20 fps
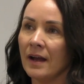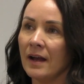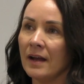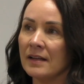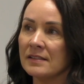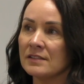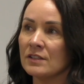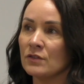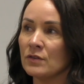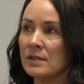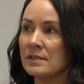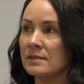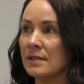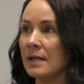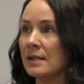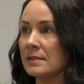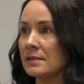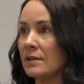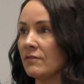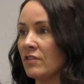As a
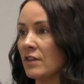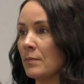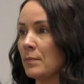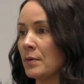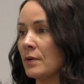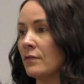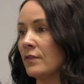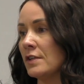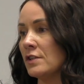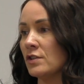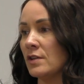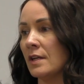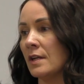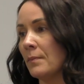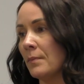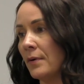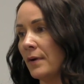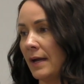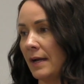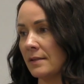result of the provision
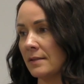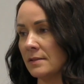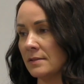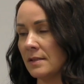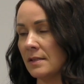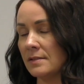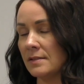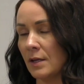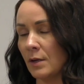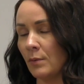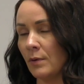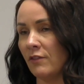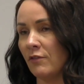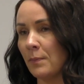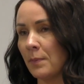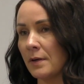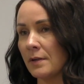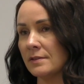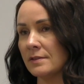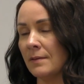and practices that
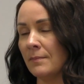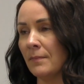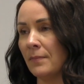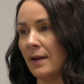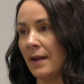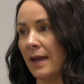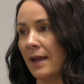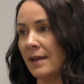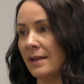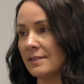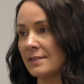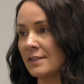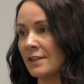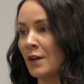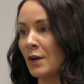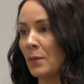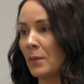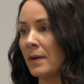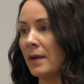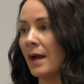we've put in place,
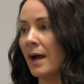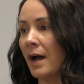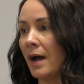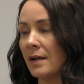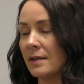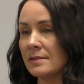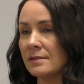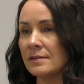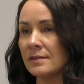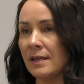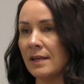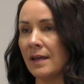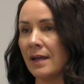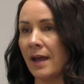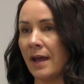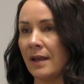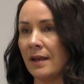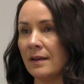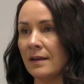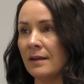we are
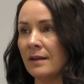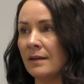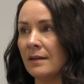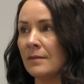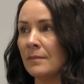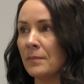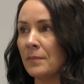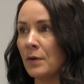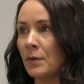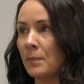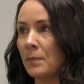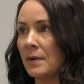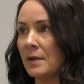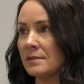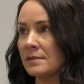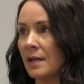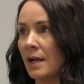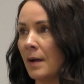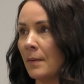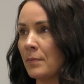seeing
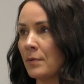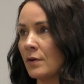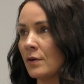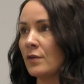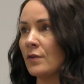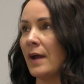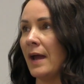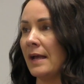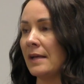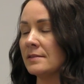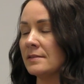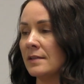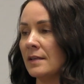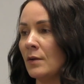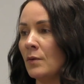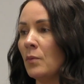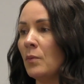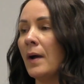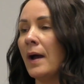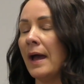pupils are
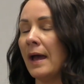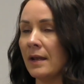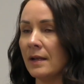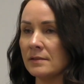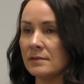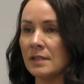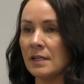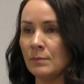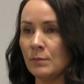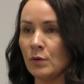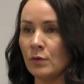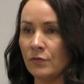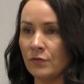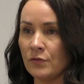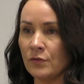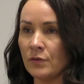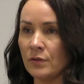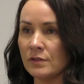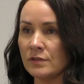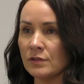progressing well as they move
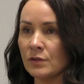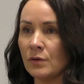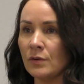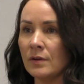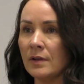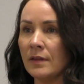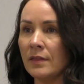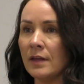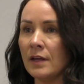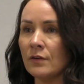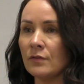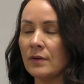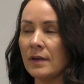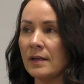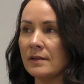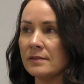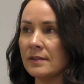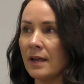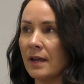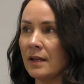through the school in their
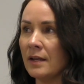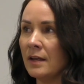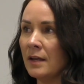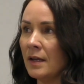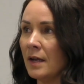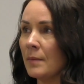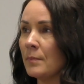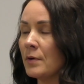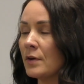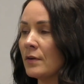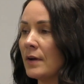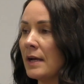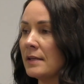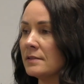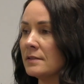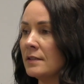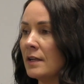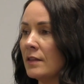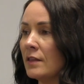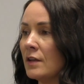reading, and
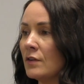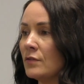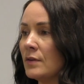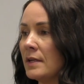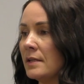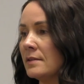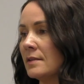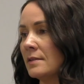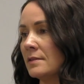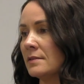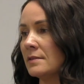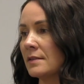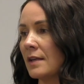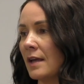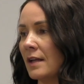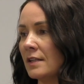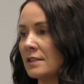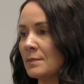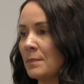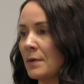progressing in their reading
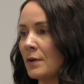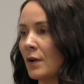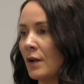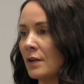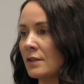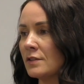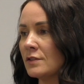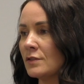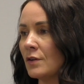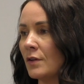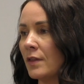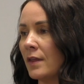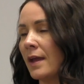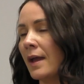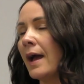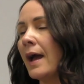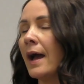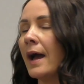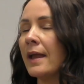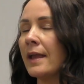skills, but also their
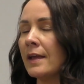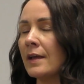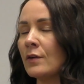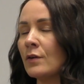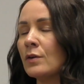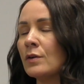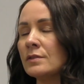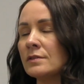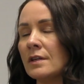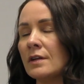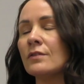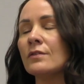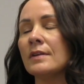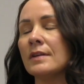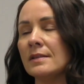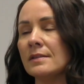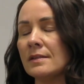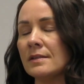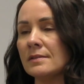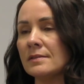higher order
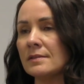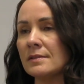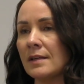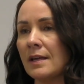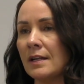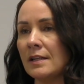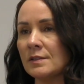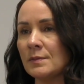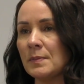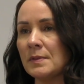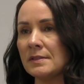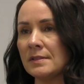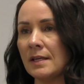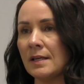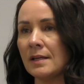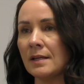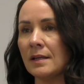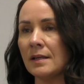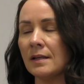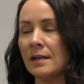reading skills,
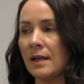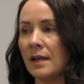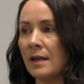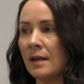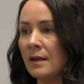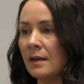particularly